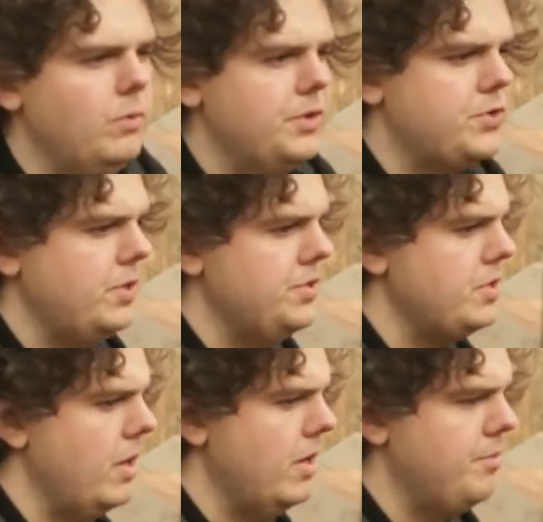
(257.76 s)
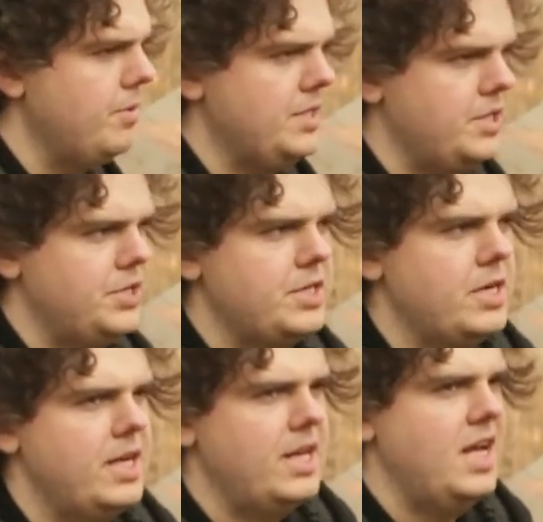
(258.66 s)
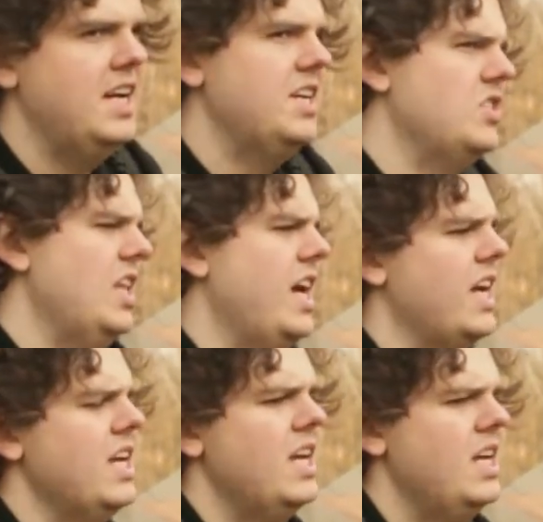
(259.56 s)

which runs an ARM processor and has like,